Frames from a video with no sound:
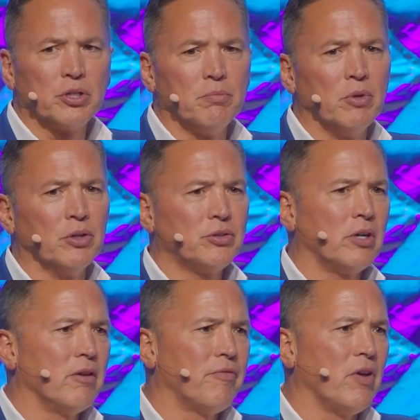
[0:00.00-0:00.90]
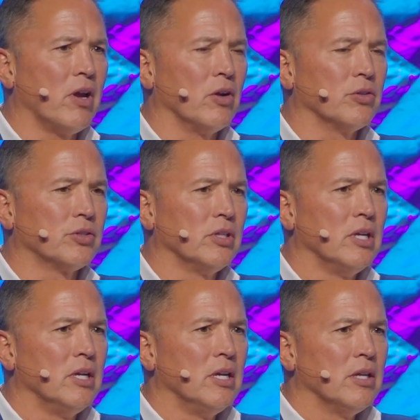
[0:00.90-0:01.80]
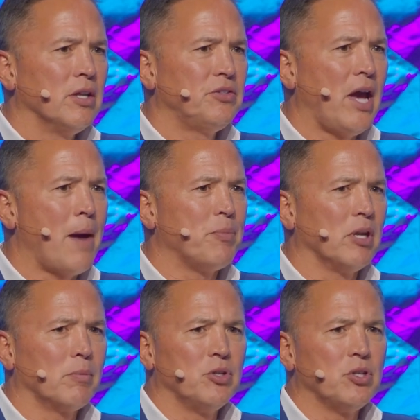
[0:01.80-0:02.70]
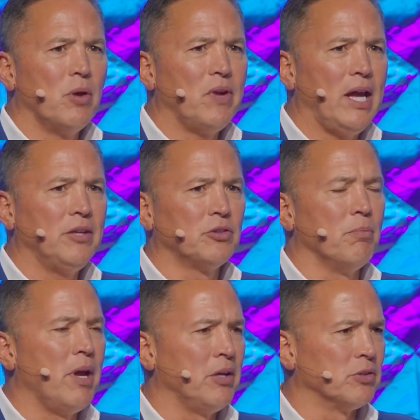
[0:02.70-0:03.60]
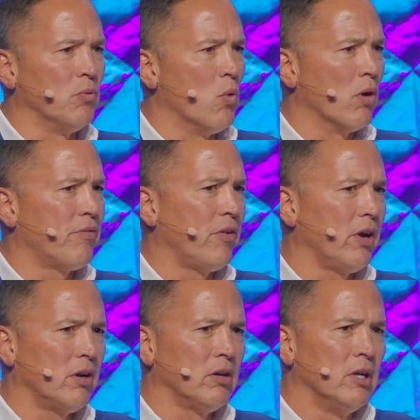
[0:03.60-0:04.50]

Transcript: in military affairs that's happening, because you have 8 domains of warfare: